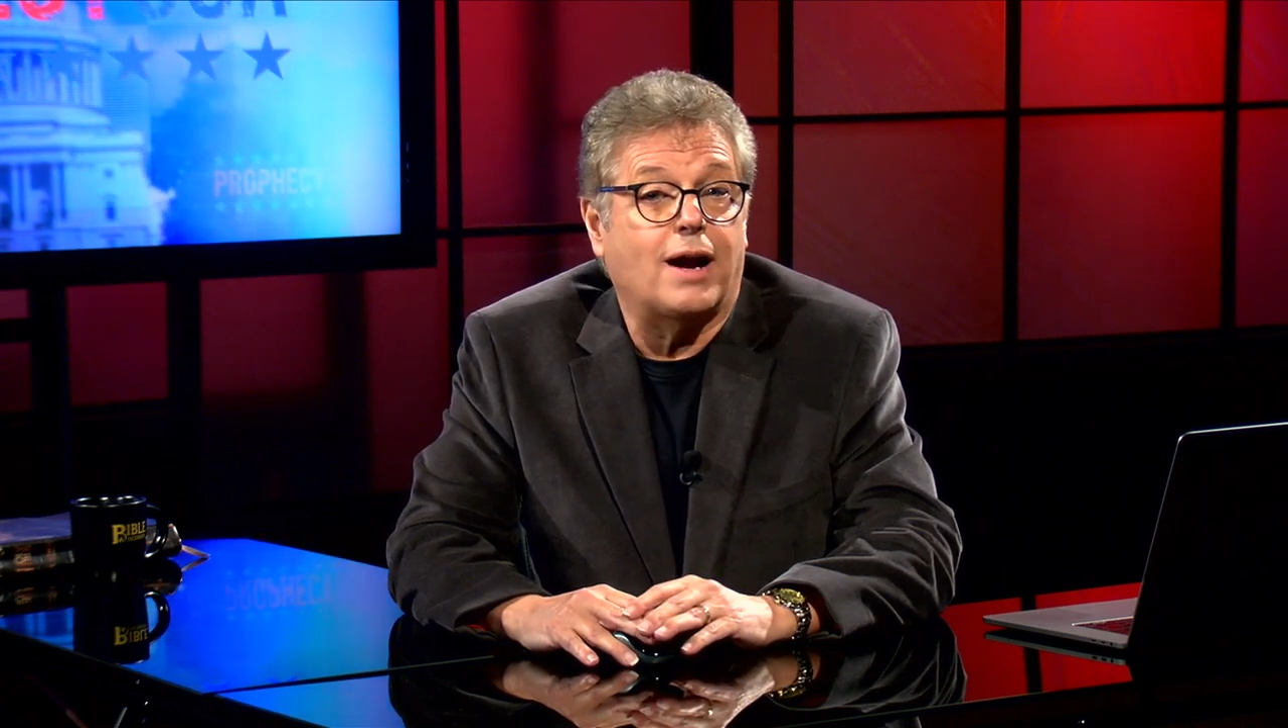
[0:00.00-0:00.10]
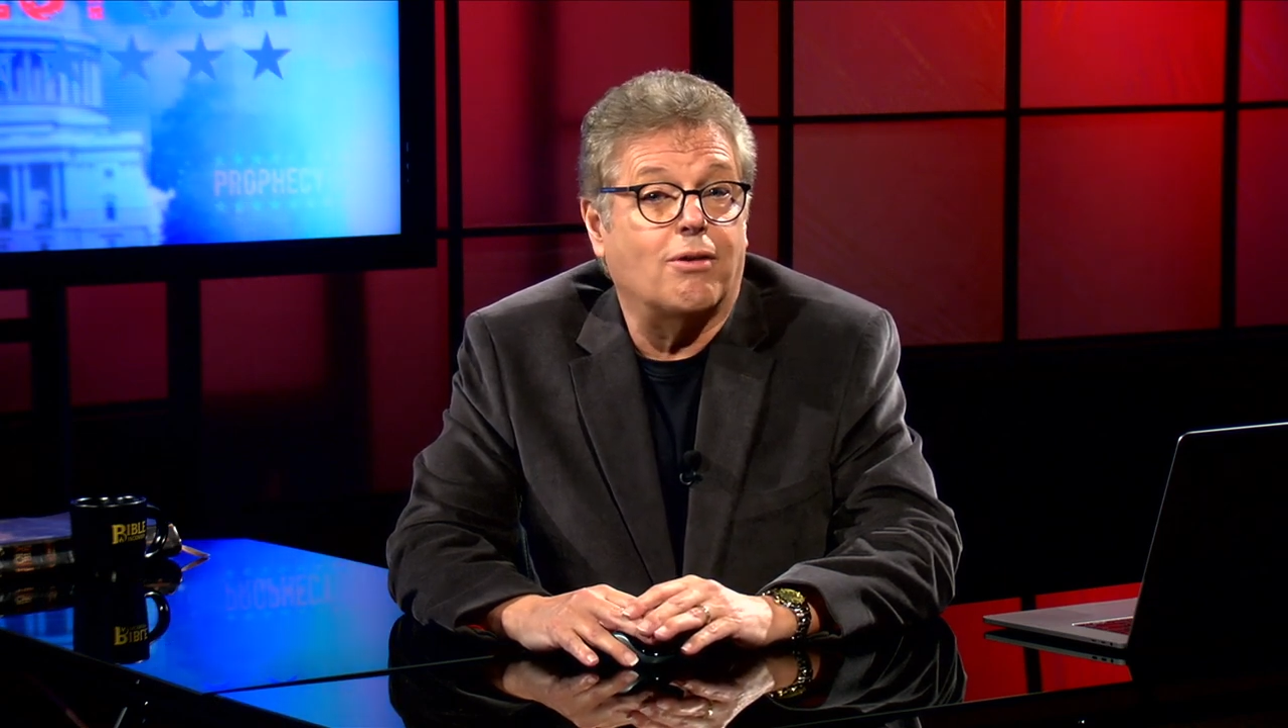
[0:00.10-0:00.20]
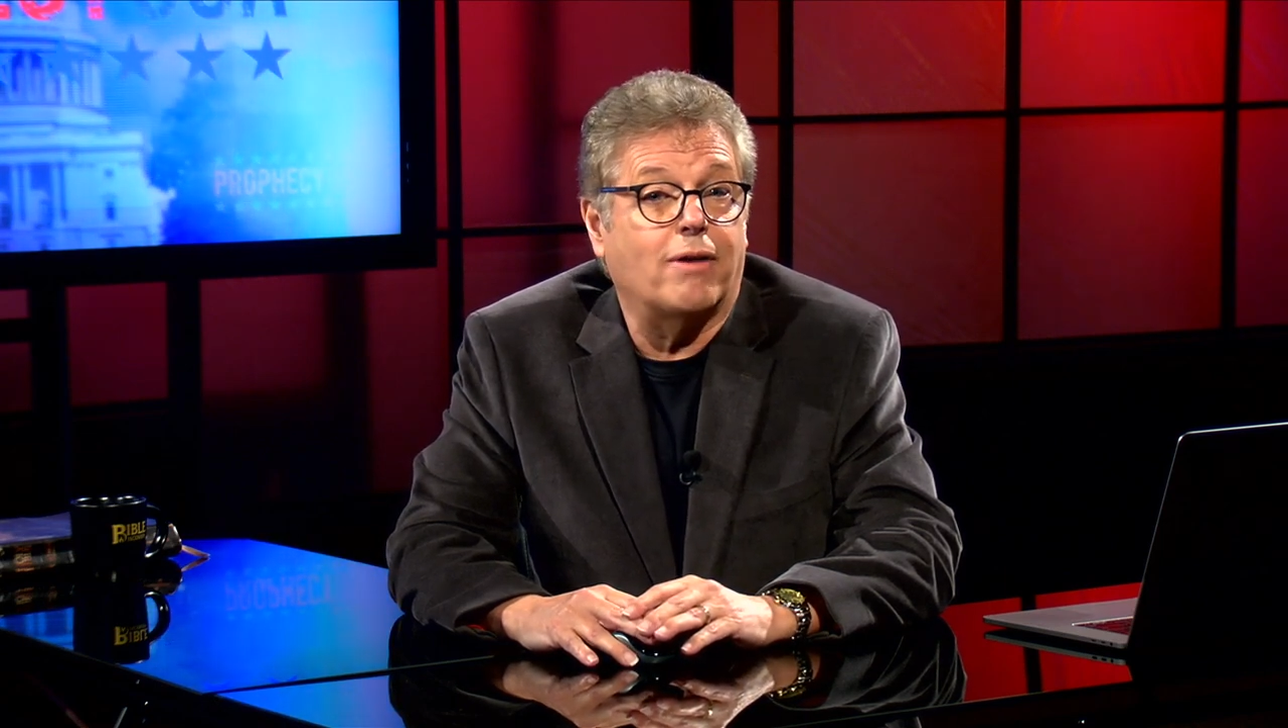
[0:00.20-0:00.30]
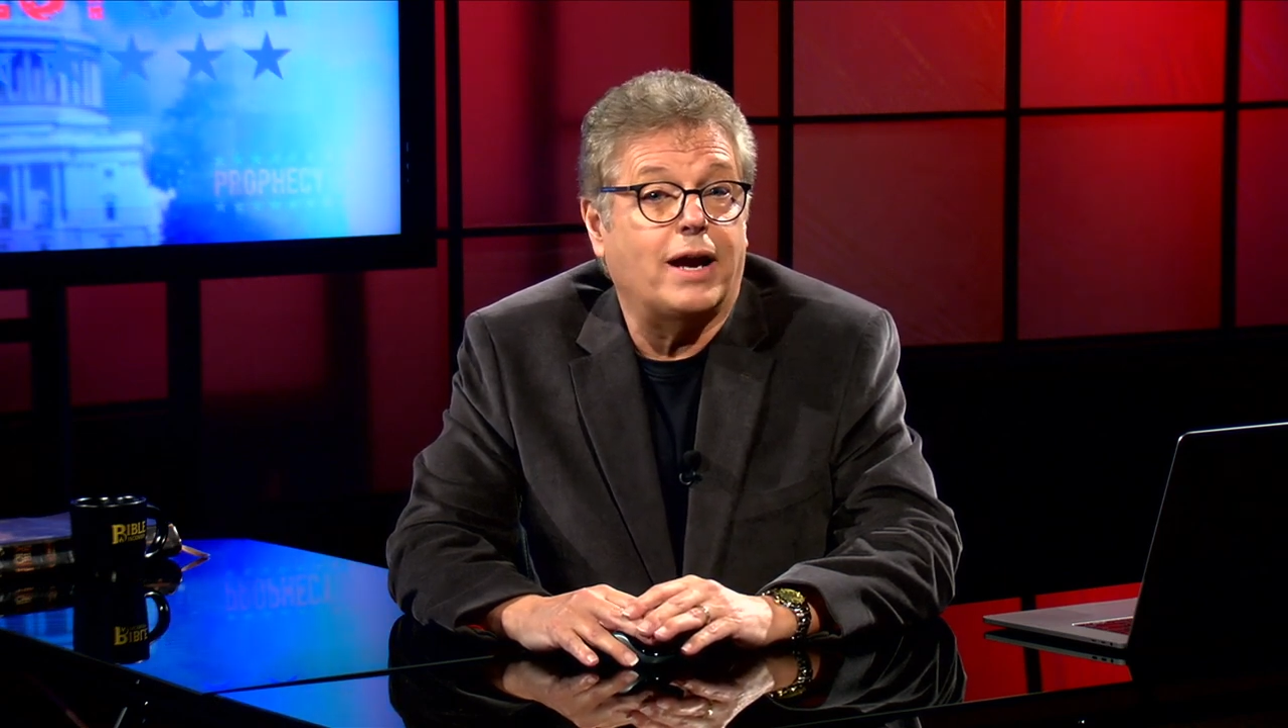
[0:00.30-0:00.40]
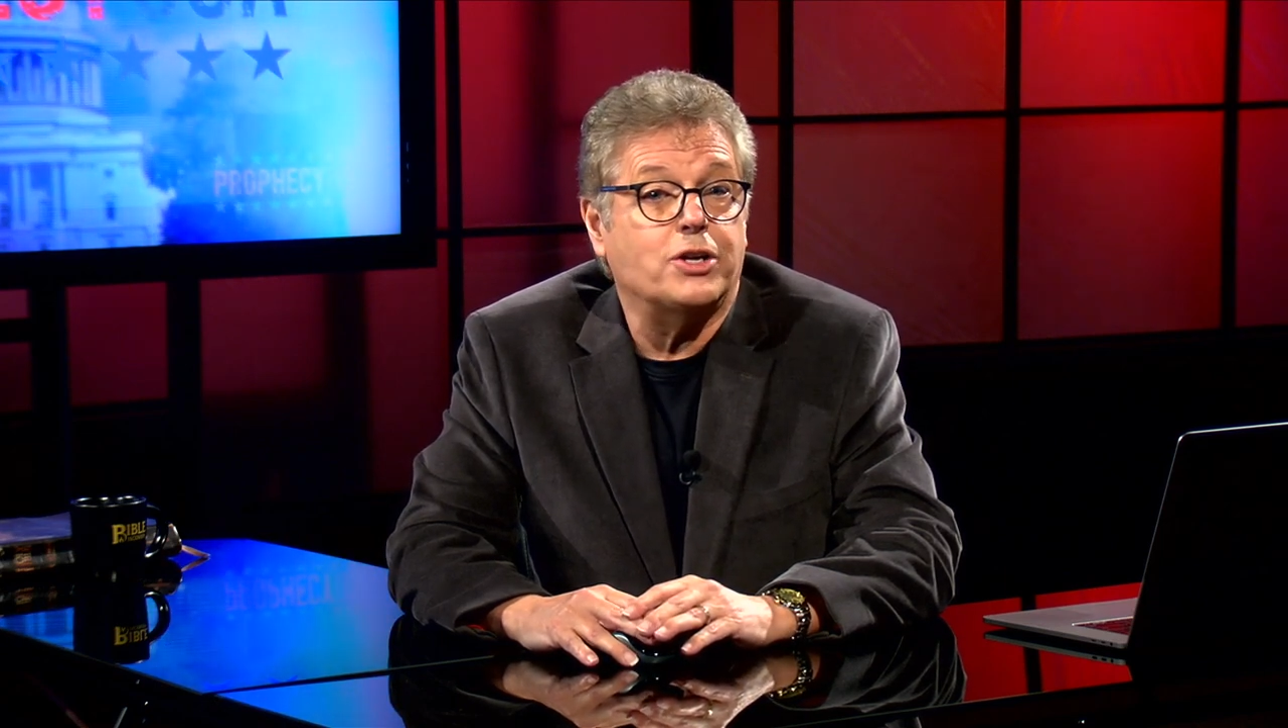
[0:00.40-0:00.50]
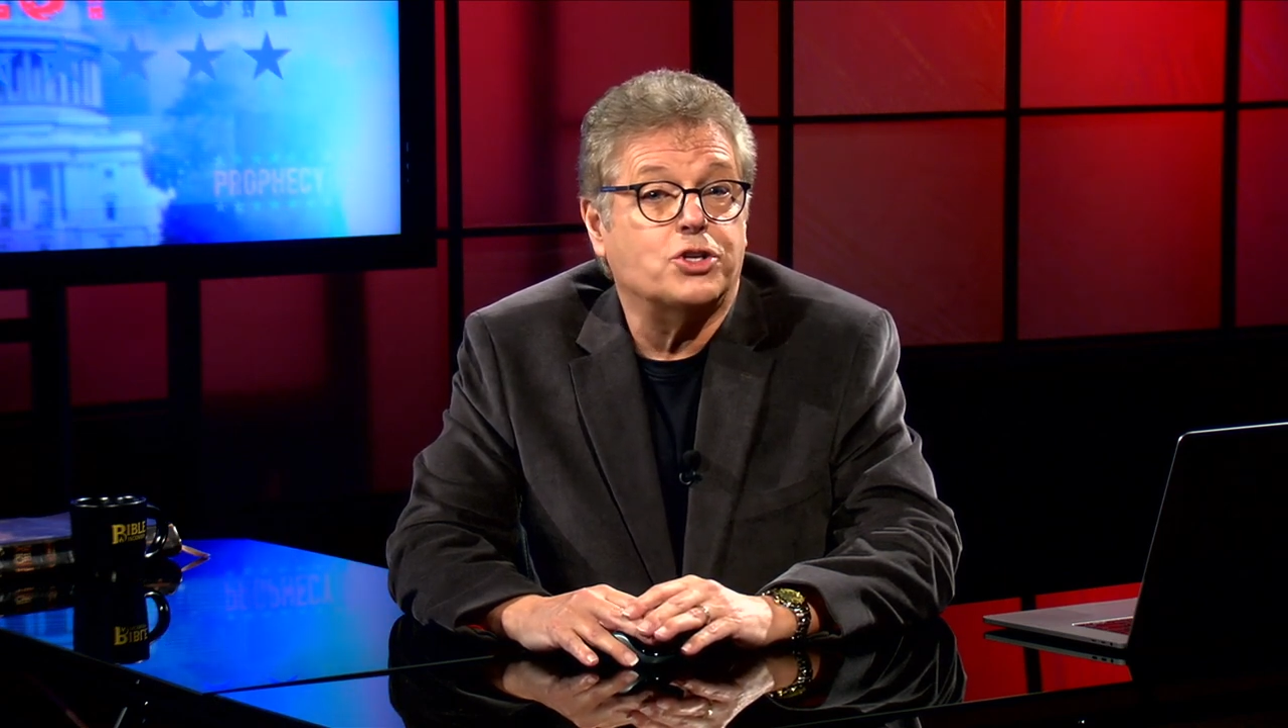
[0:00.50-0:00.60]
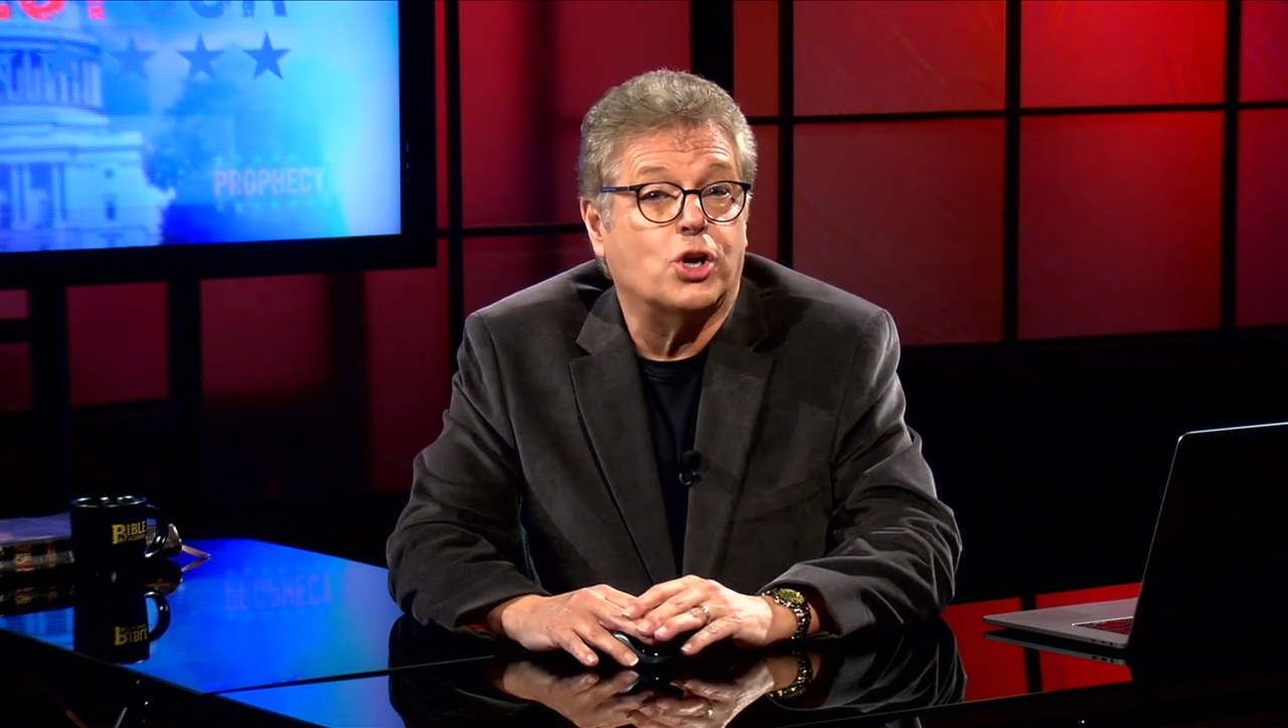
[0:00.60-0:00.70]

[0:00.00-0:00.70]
Iran,